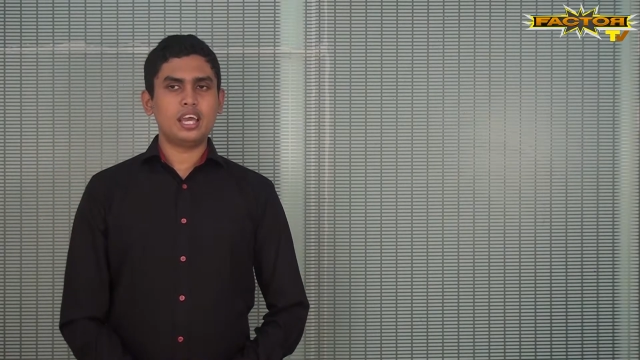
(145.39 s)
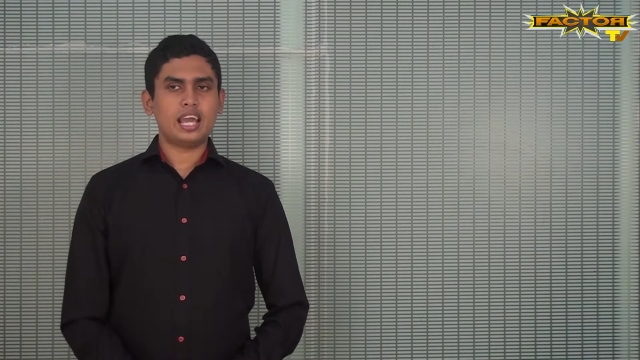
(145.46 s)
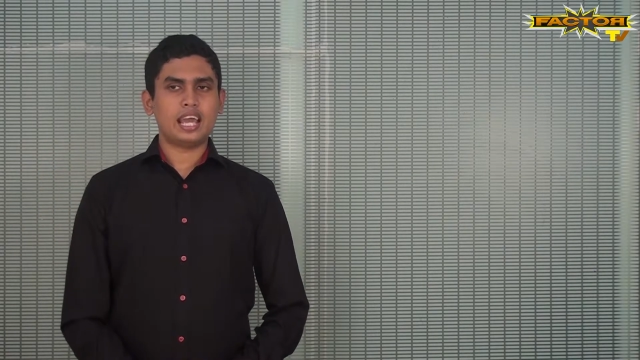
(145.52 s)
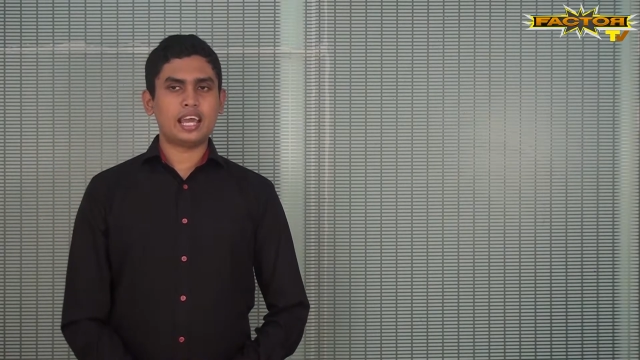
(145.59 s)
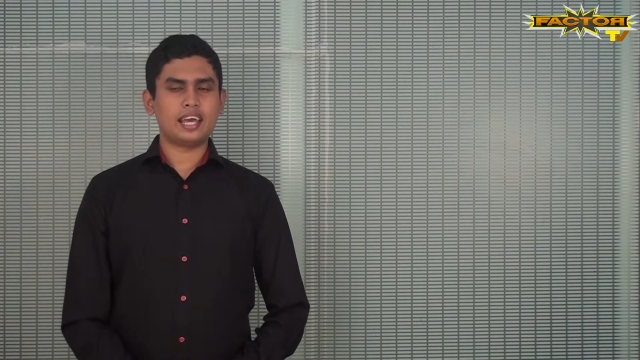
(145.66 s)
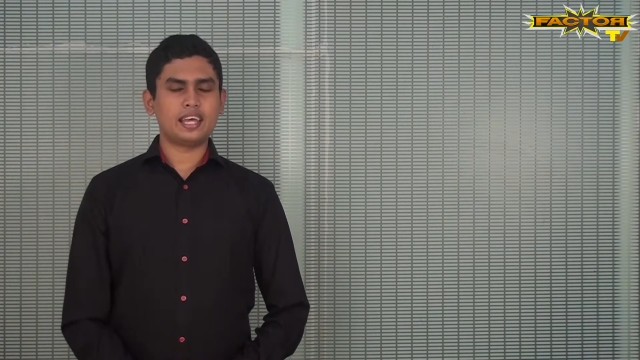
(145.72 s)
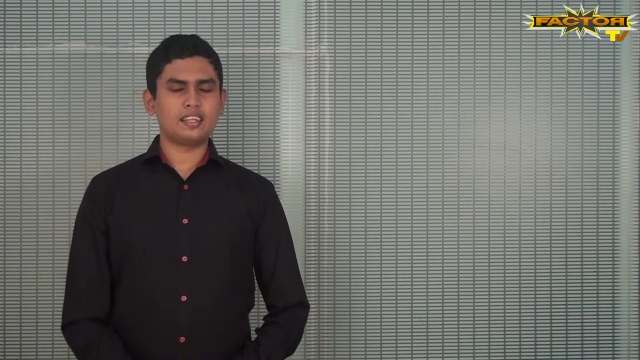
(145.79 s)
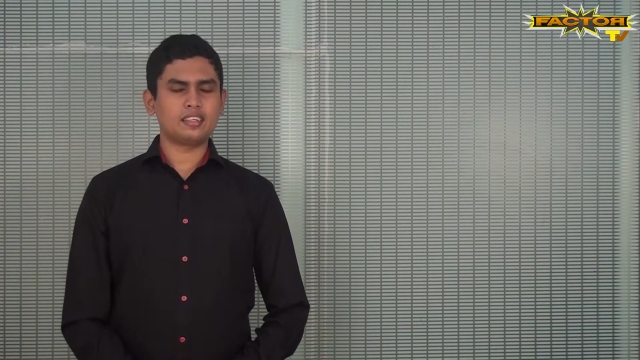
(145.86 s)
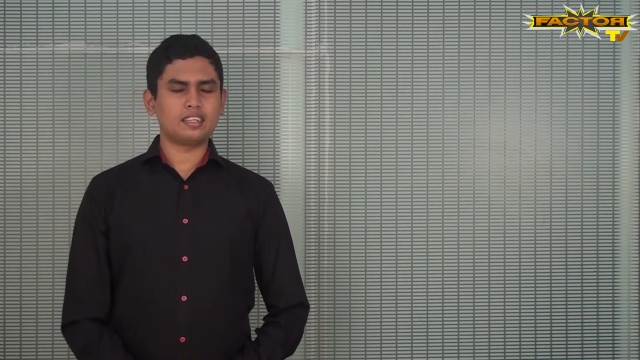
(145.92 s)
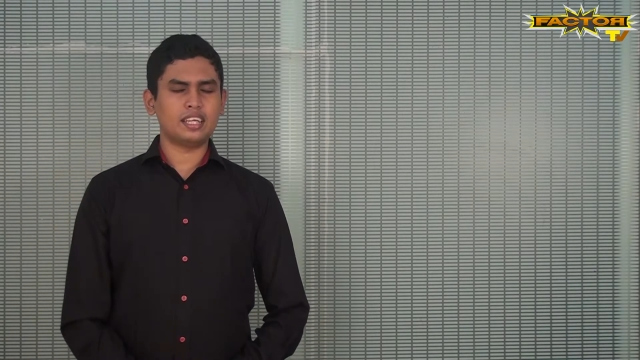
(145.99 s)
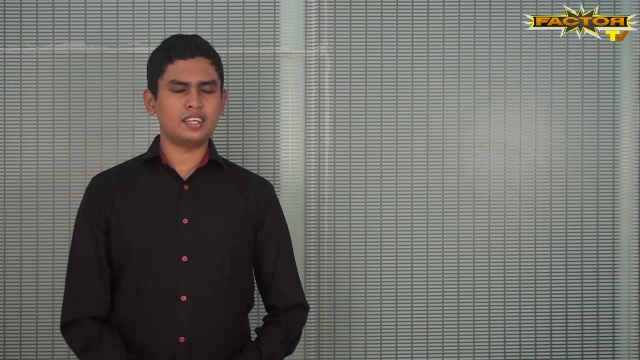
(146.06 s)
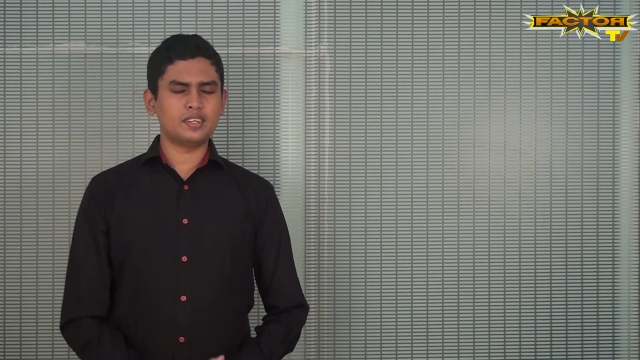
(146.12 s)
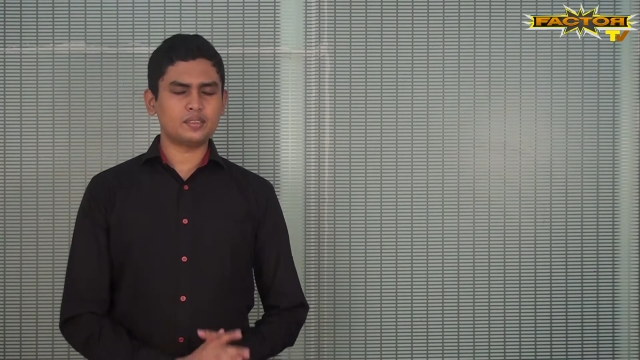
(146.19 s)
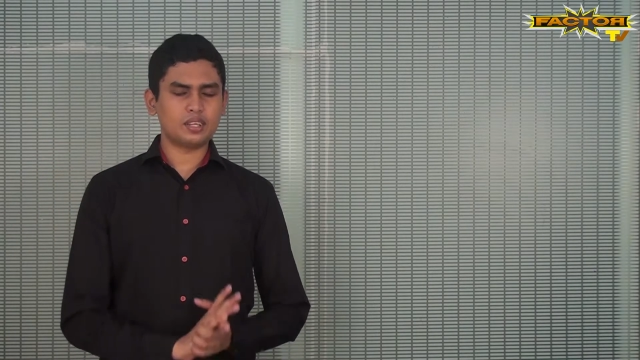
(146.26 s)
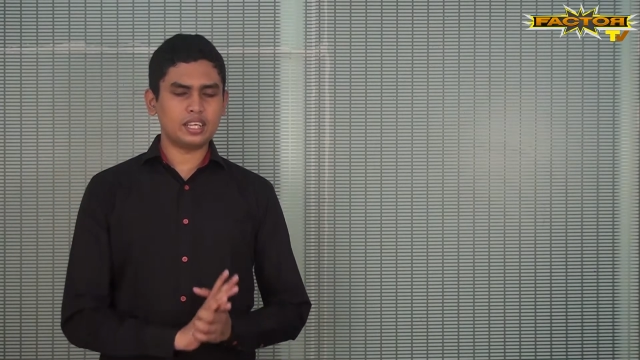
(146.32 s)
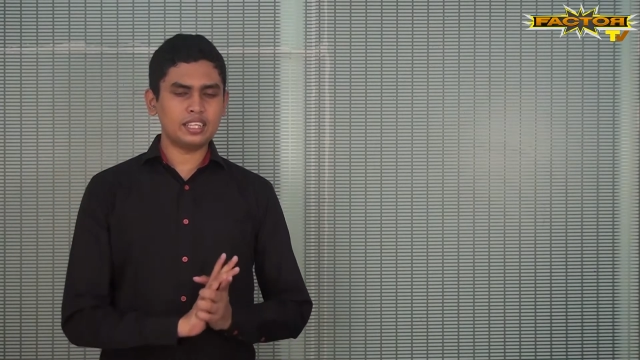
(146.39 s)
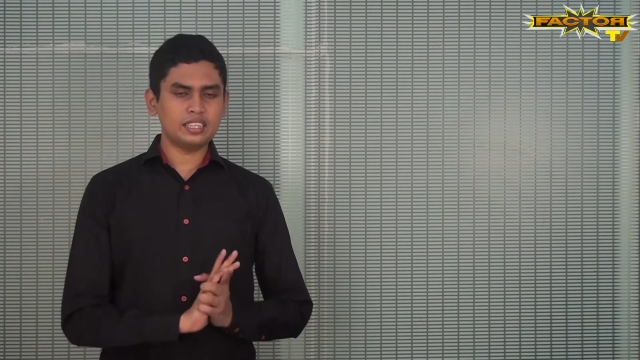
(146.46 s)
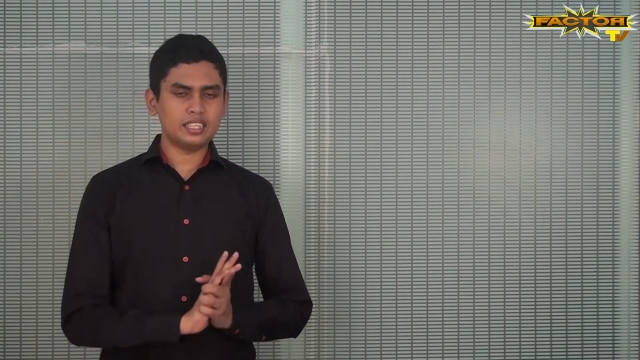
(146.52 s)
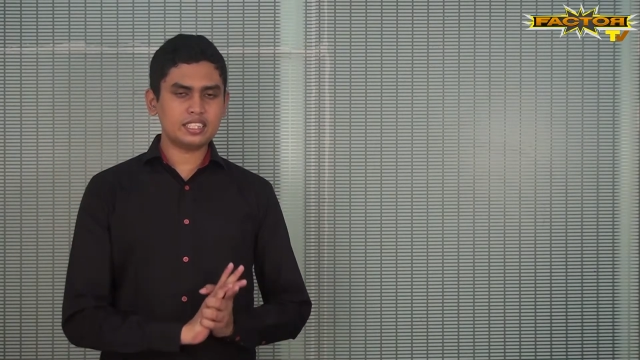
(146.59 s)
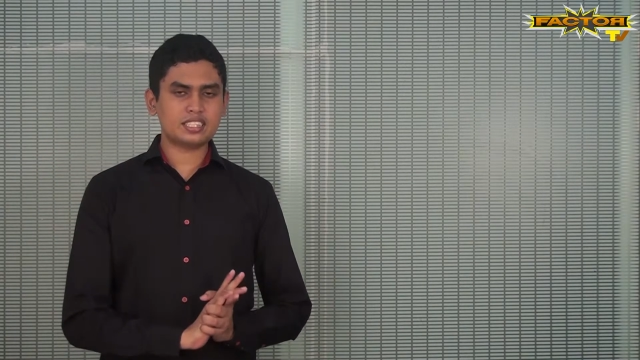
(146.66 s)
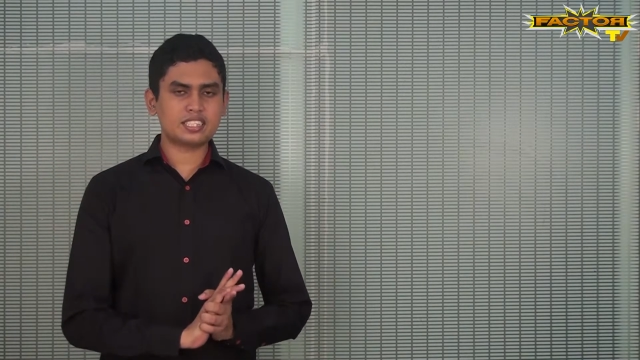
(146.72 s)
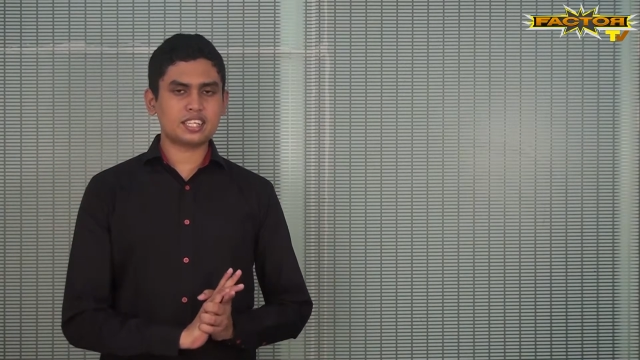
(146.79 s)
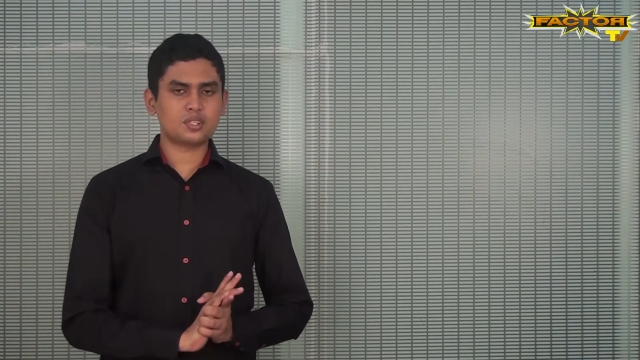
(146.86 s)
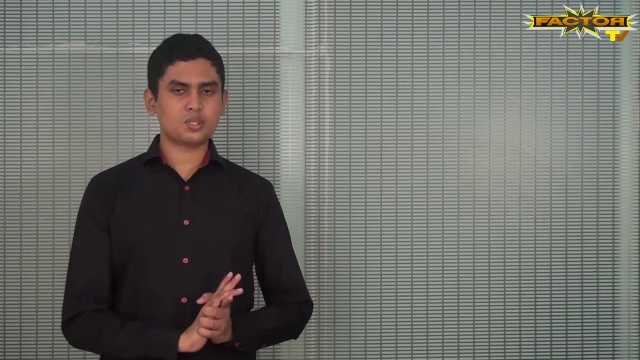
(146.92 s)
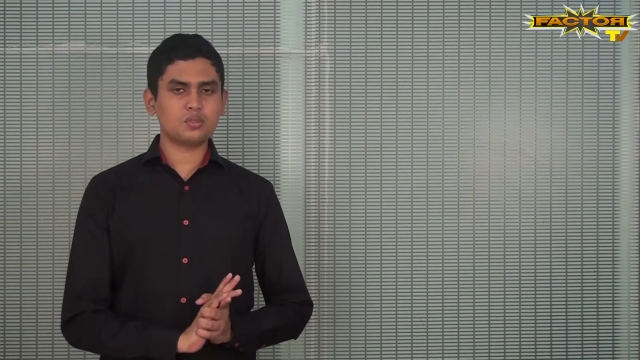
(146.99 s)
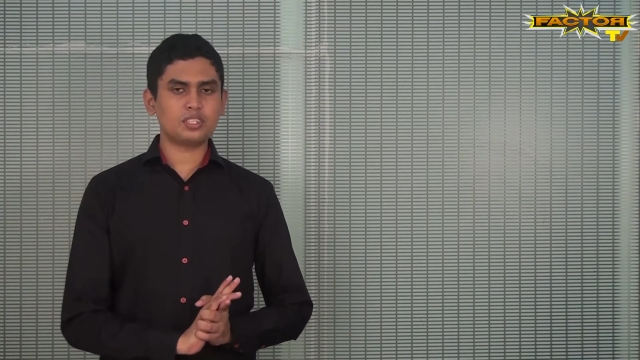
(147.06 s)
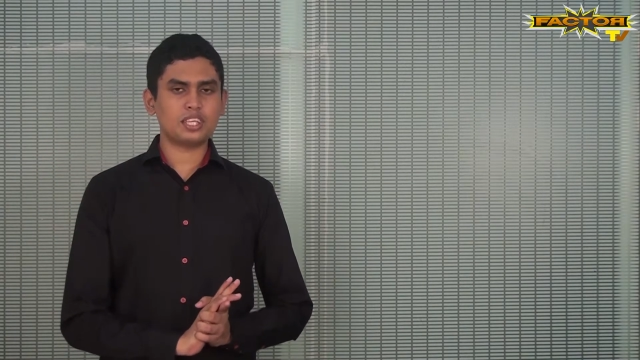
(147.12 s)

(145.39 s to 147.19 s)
And in this section